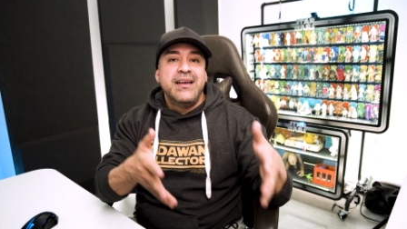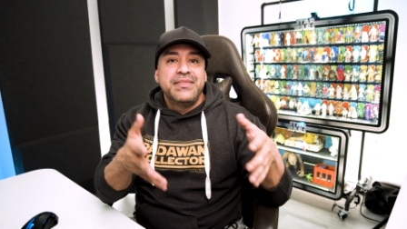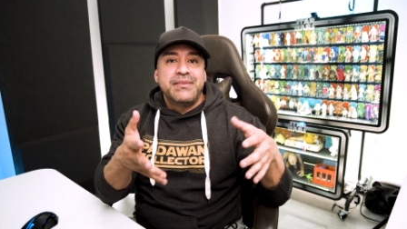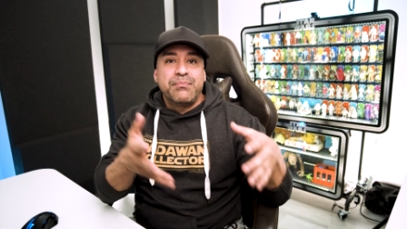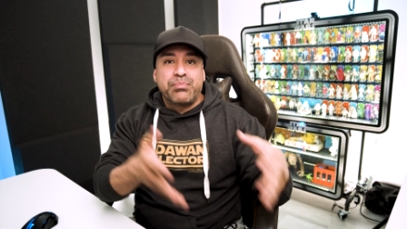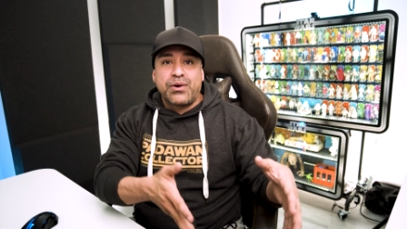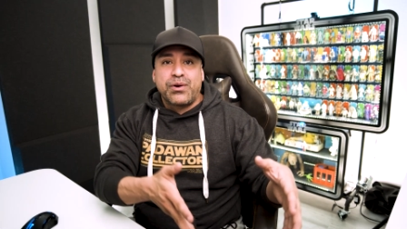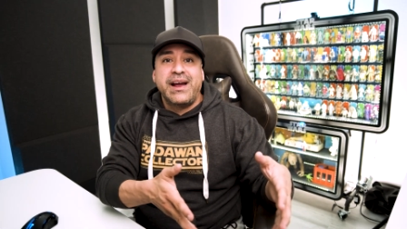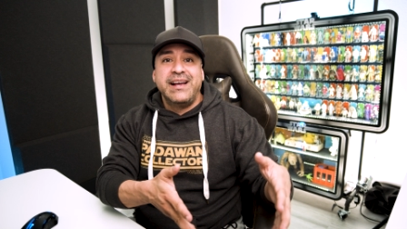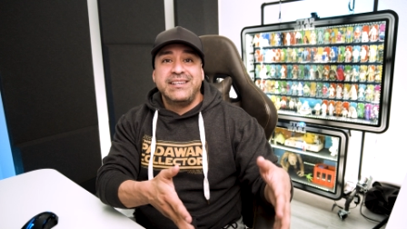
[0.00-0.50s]
the
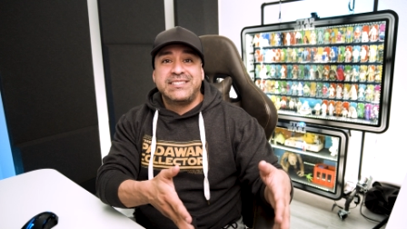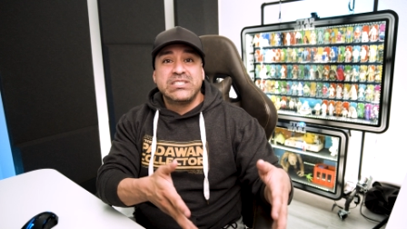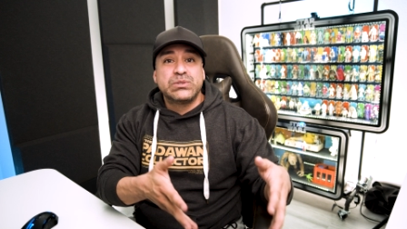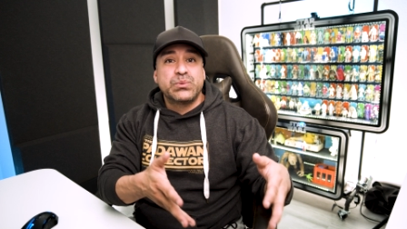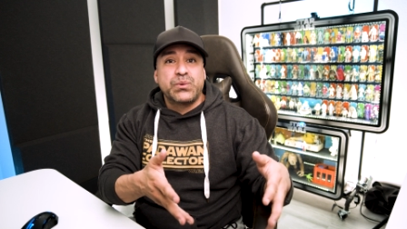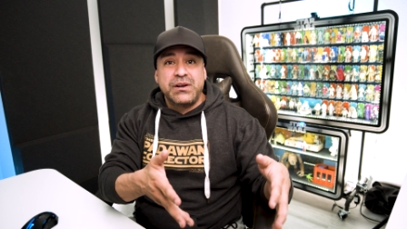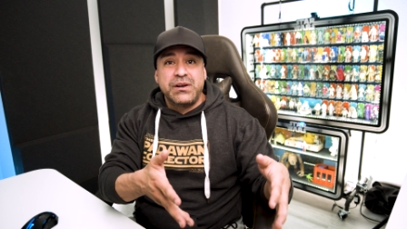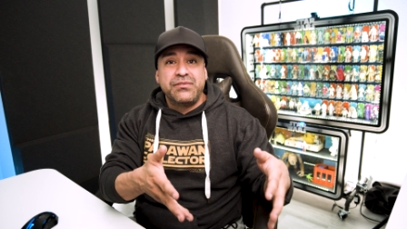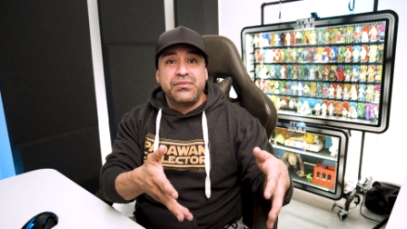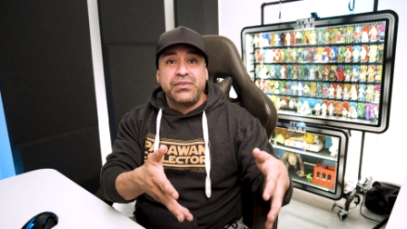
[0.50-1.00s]
prices
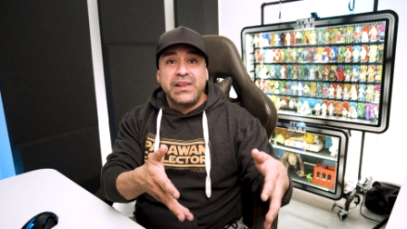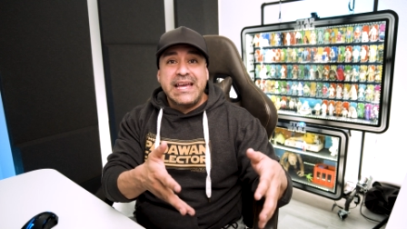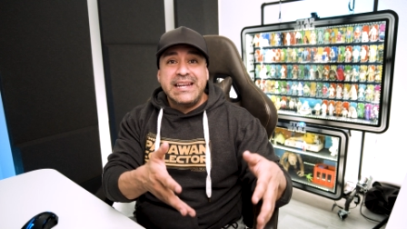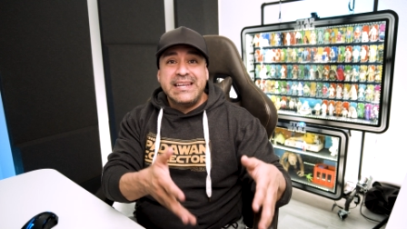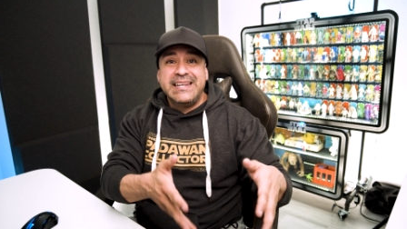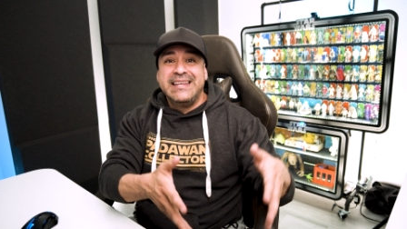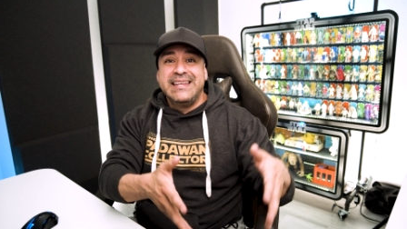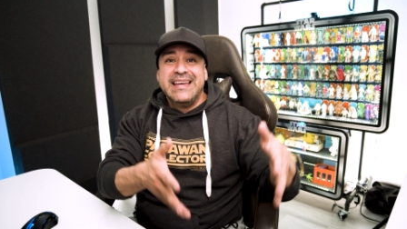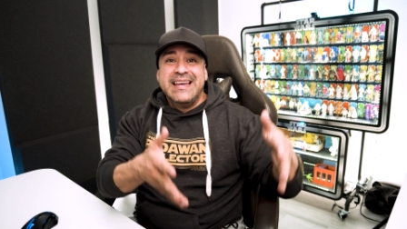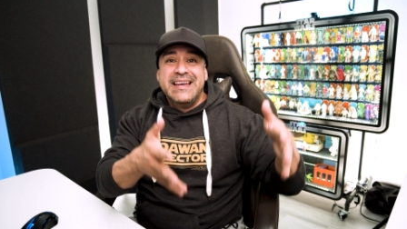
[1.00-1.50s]
were
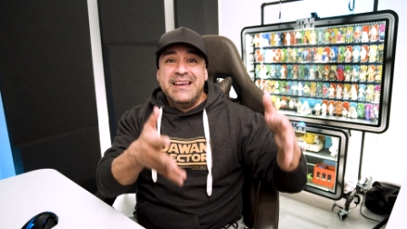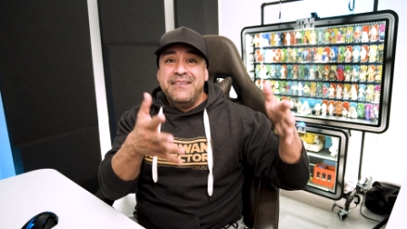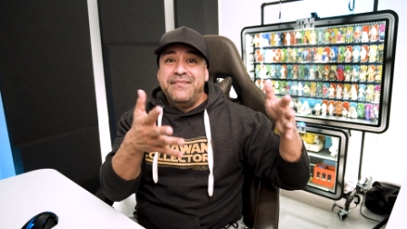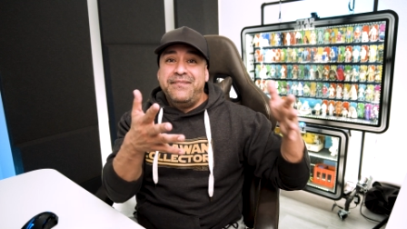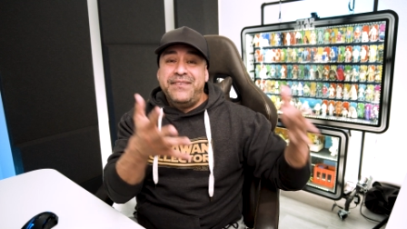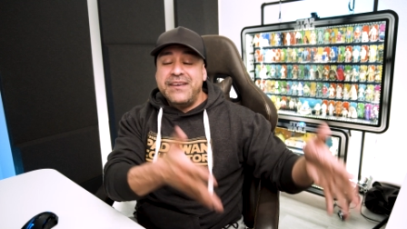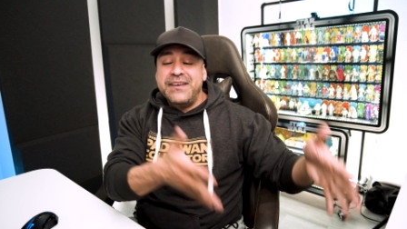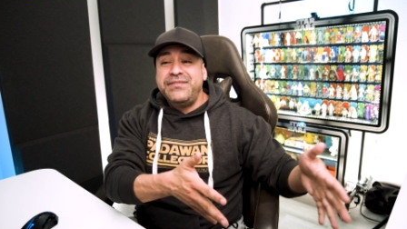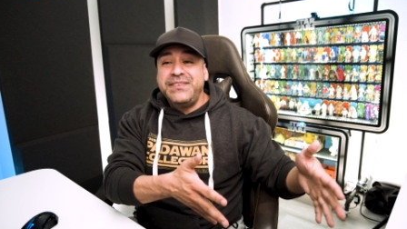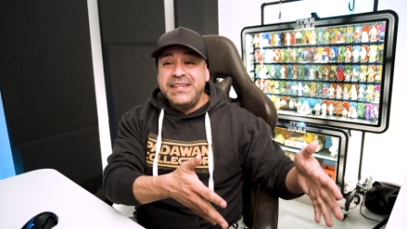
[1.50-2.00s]
inflated
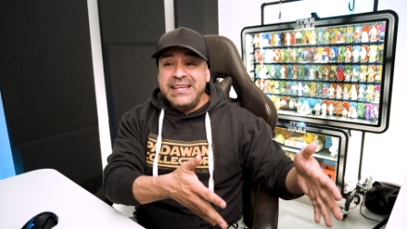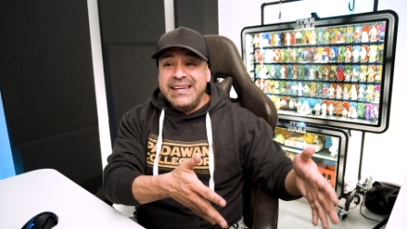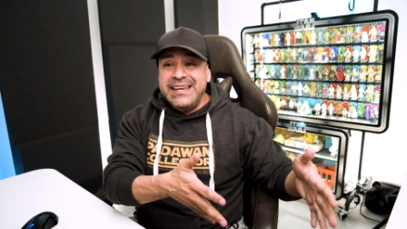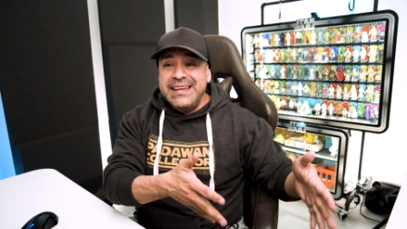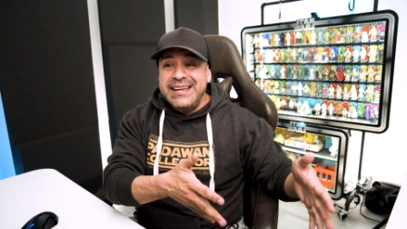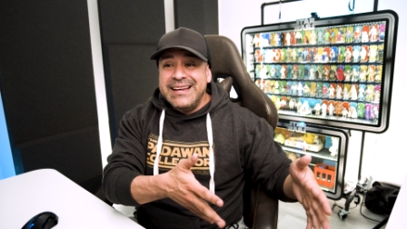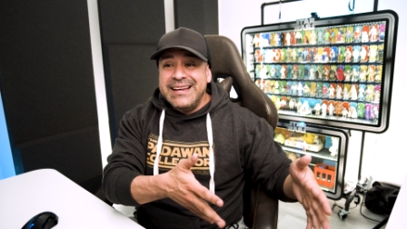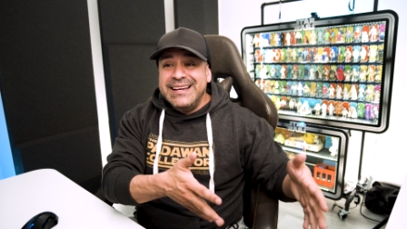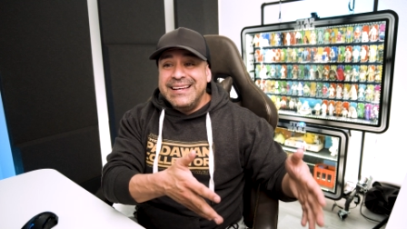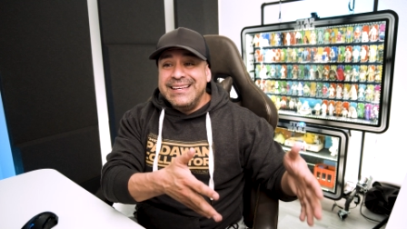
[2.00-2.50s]

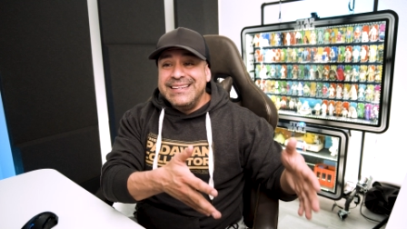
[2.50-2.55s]
50